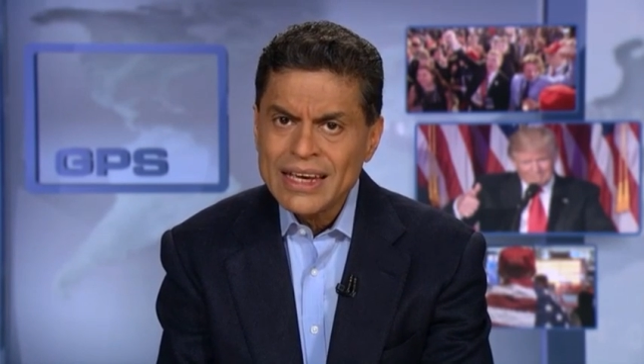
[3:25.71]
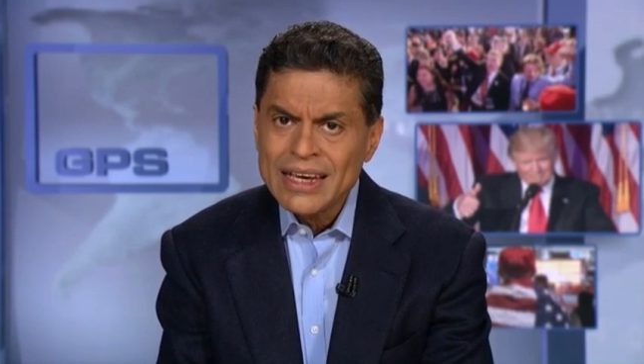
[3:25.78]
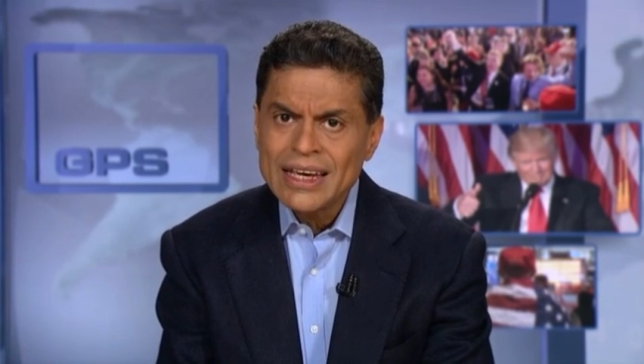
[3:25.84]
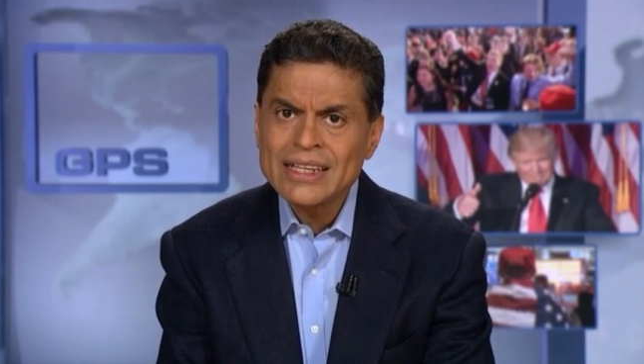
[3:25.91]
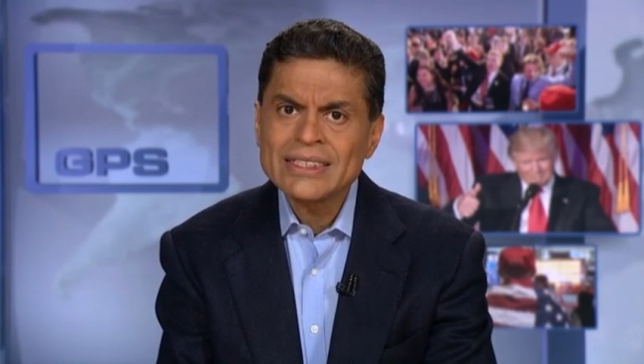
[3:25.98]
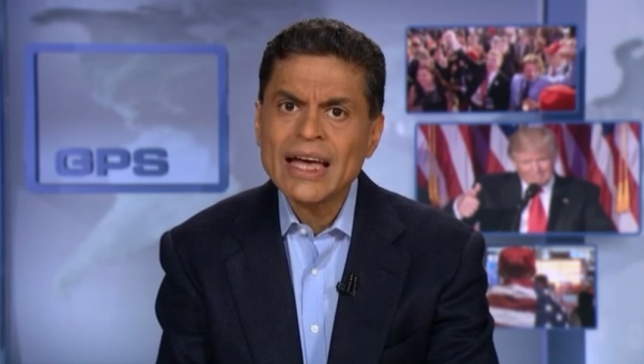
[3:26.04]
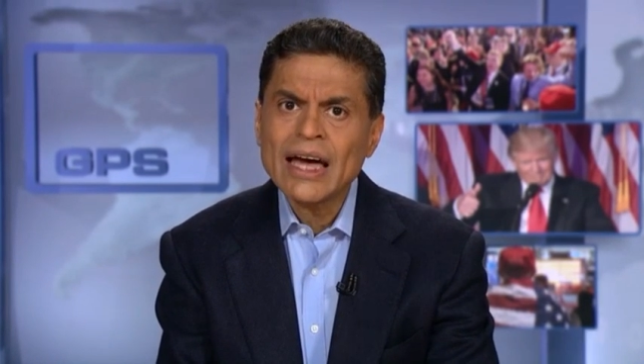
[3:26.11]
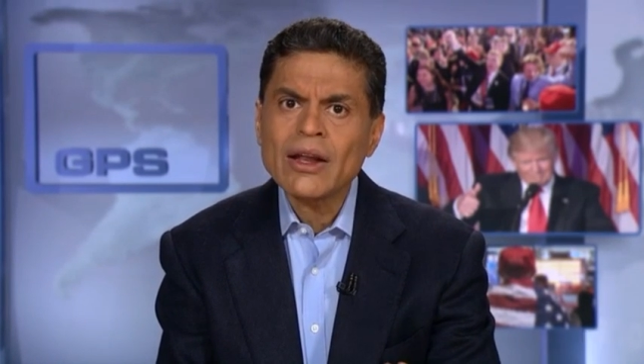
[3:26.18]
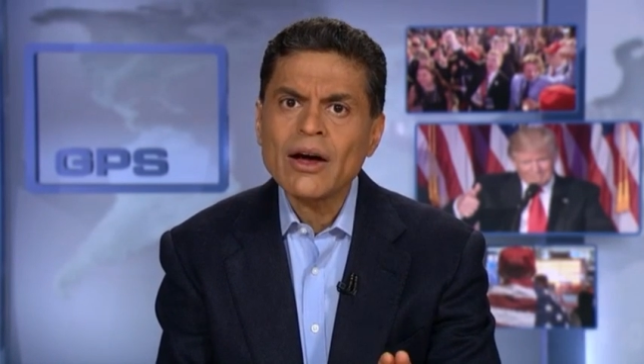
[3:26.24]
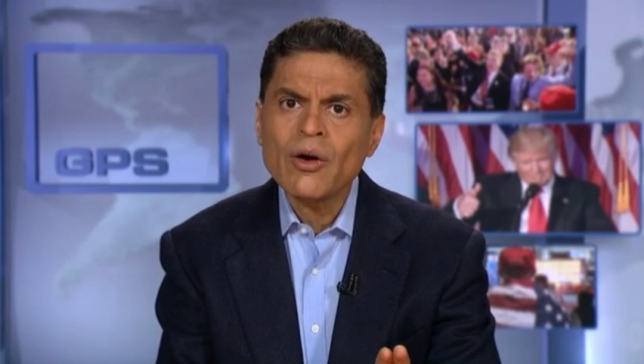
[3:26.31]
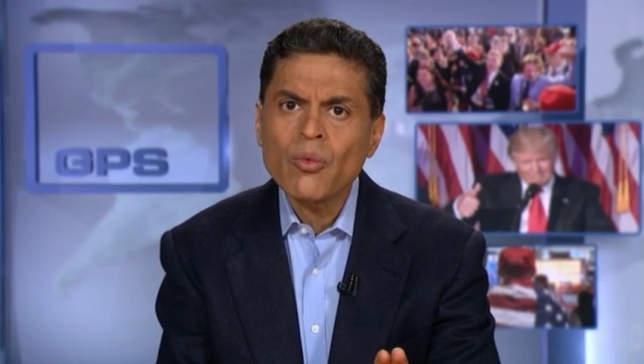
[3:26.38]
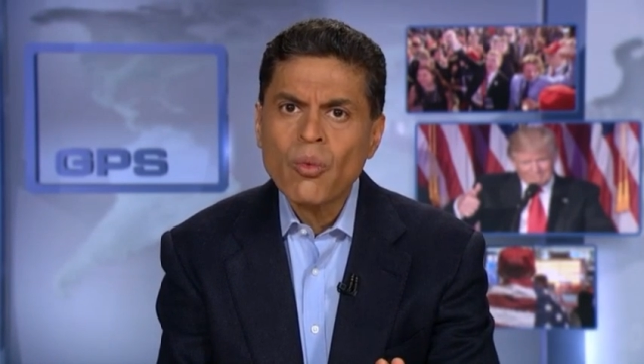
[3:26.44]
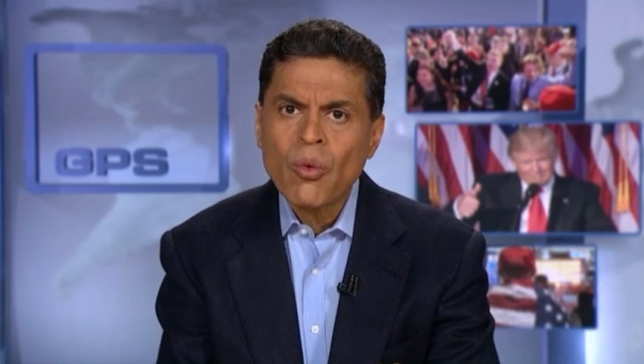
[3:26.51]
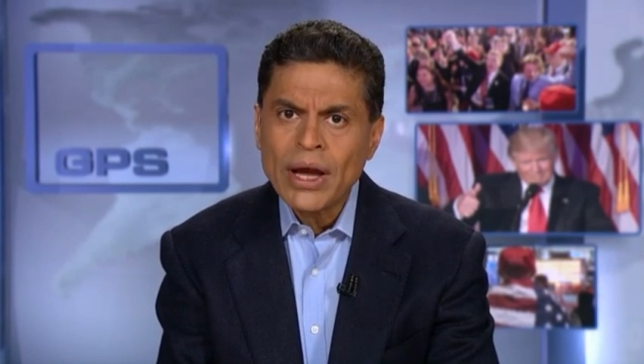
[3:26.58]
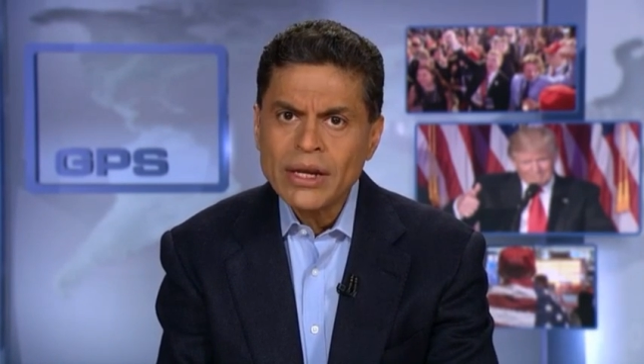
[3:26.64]
is that
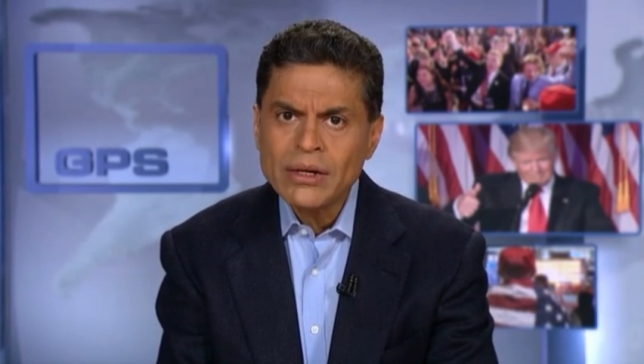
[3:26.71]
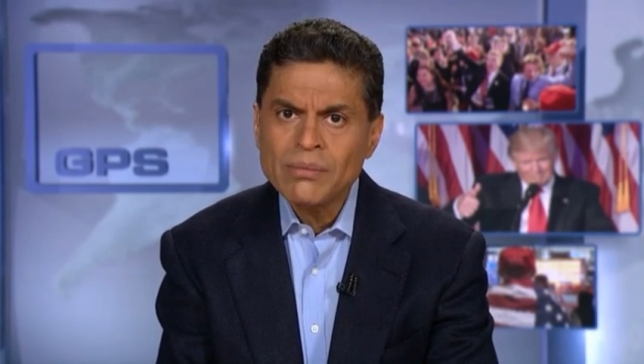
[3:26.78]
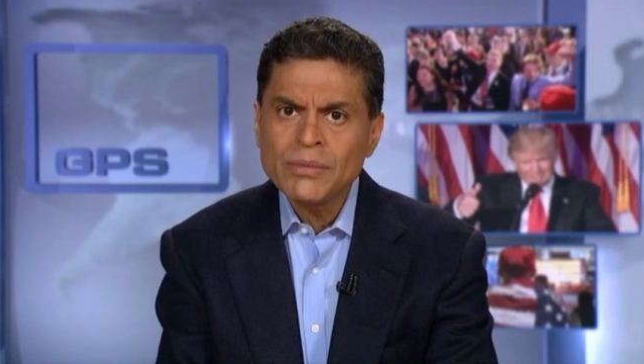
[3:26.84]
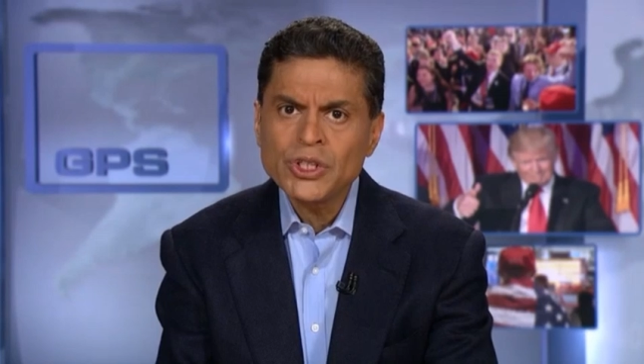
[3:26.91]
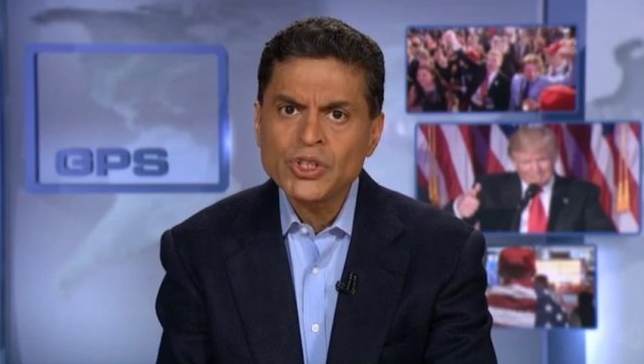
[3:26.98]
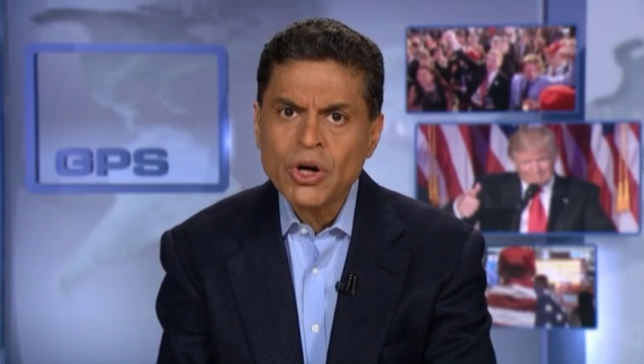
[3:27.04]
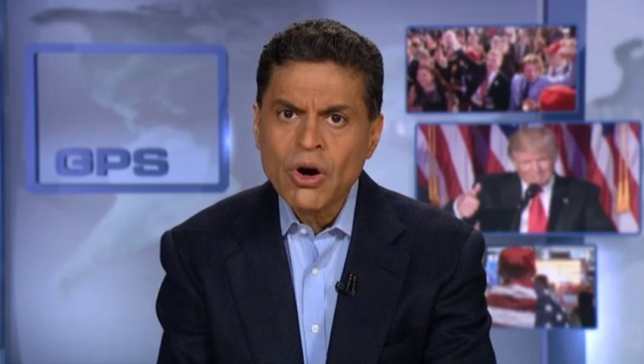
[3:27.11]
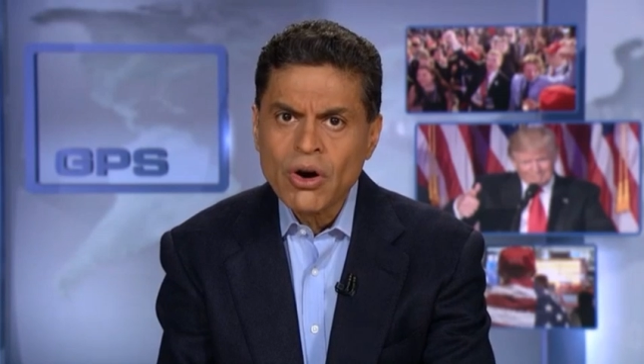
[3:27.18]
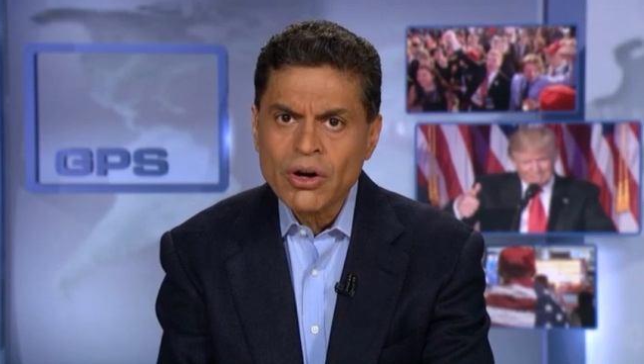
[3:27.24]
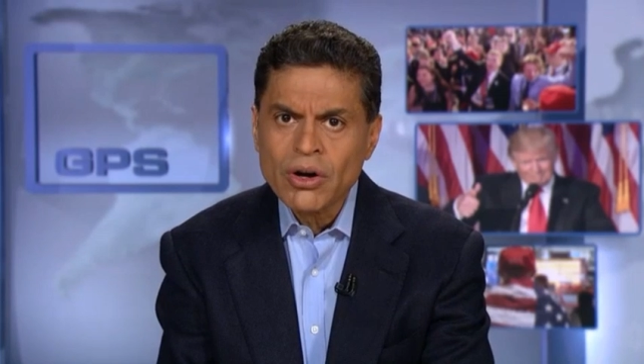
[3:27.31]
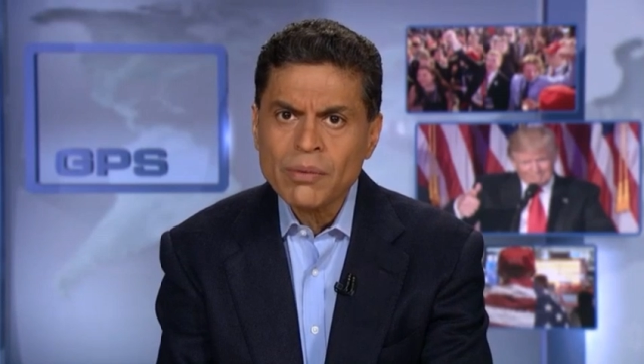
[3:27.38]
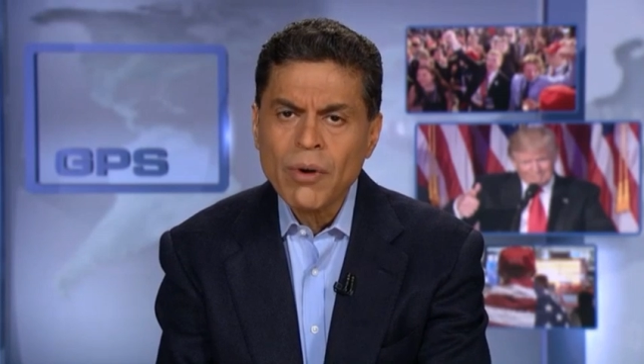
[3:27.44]
a white majority